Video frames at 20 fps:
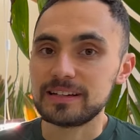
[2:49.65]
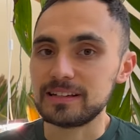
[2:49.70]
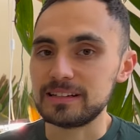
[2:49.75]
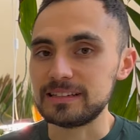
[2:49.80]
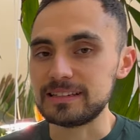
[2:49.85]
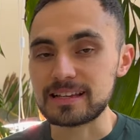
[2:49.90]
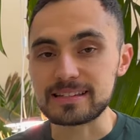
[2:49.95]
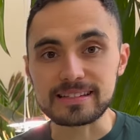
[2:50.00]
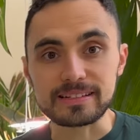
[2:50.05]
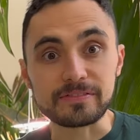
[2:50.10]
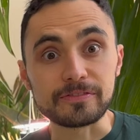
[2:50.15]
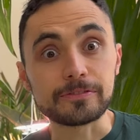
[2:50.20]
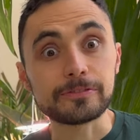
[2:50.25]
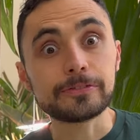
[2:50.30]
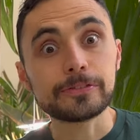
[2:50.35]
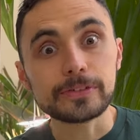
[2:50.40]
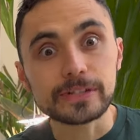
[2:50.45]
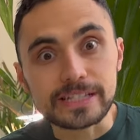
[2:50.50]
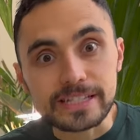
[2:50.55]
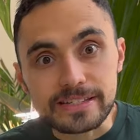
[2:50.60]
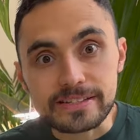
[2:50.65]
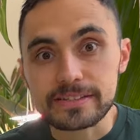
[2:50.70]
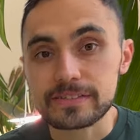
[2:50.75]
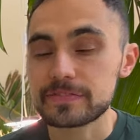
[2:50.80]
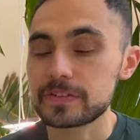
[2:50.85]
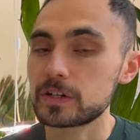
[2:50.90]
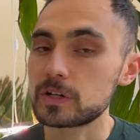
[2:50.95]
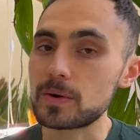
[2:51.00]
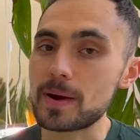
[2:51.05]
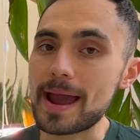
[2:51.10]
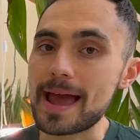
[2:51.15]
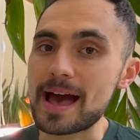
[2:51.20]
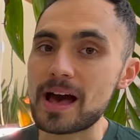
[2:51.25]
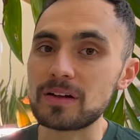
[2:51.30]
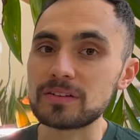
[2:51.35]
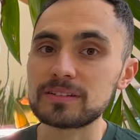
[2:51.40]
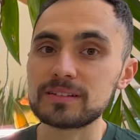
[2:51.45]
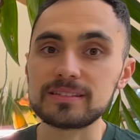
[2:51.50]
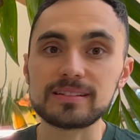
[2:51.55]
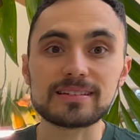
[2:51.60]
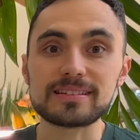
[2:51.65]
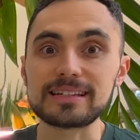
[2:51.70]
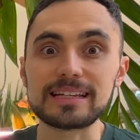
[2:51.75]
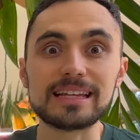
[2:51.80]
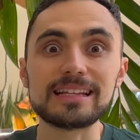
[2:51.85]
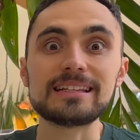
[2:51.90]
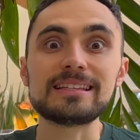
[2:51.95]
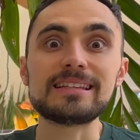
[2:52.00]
It doesn't freeze to the ground, it doesn't get